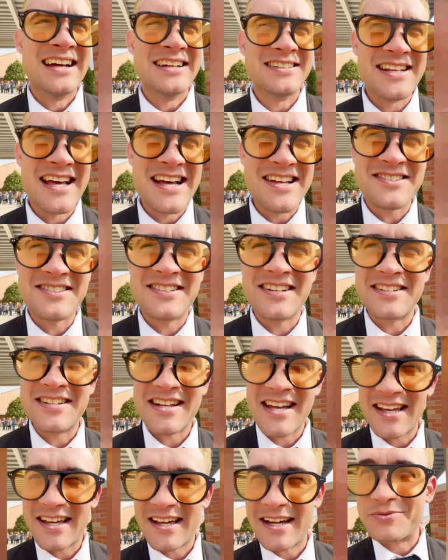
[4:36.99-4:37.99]
At last, the
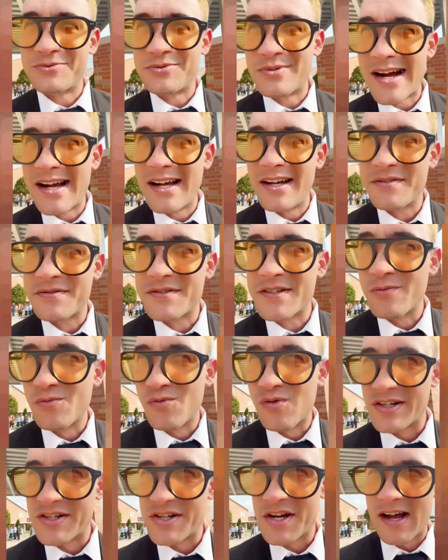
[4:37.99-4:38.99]
day arrived
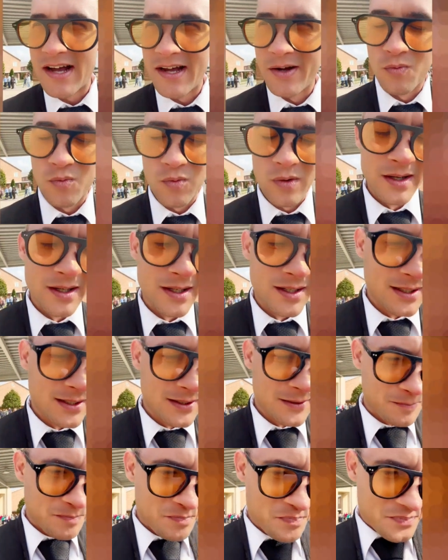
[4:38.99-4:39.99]
in which I will